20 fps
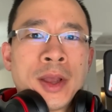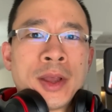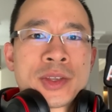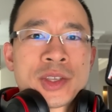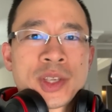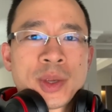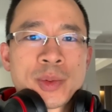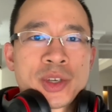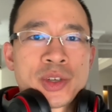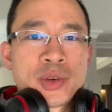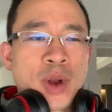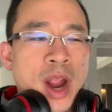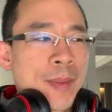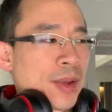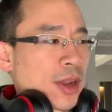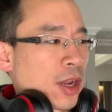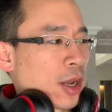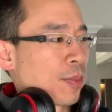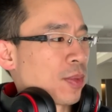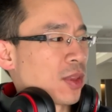So I'm just
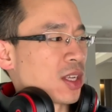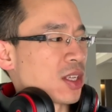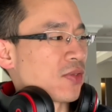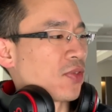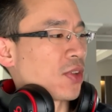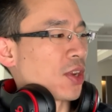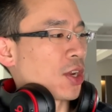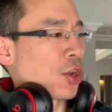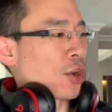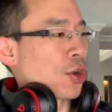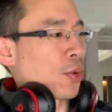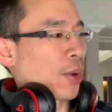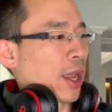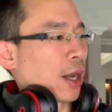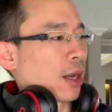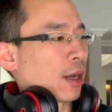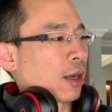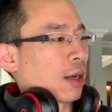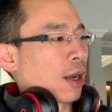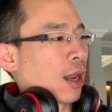wrapping up this video
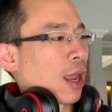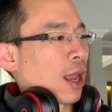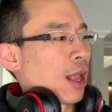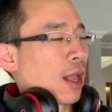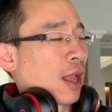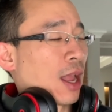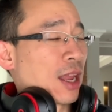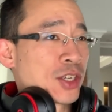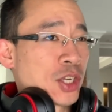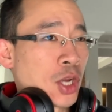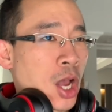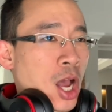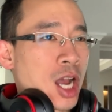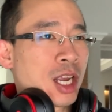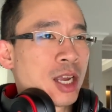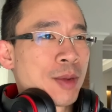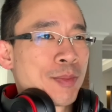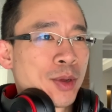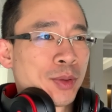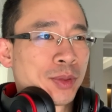and I
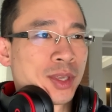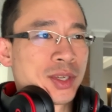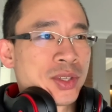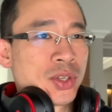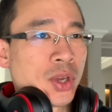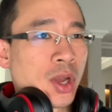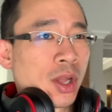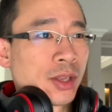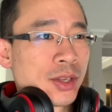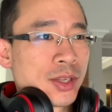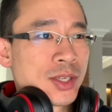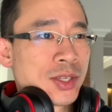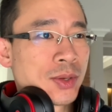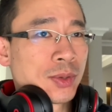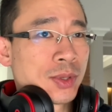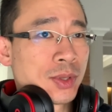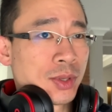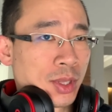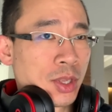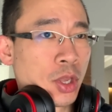talk about the
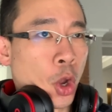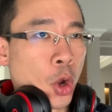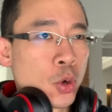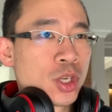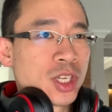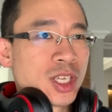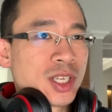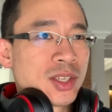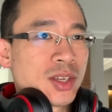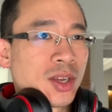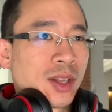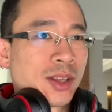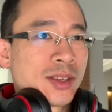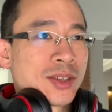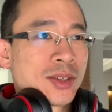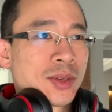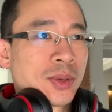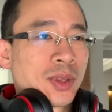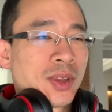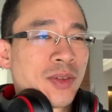SolidSuit, the OG
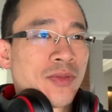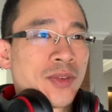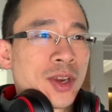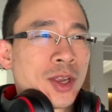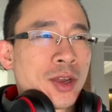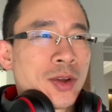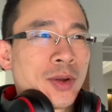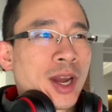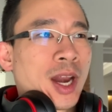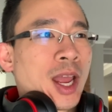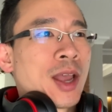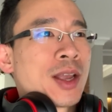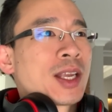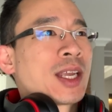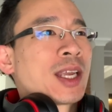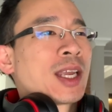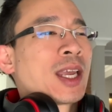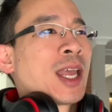SolidSuit in the video, and I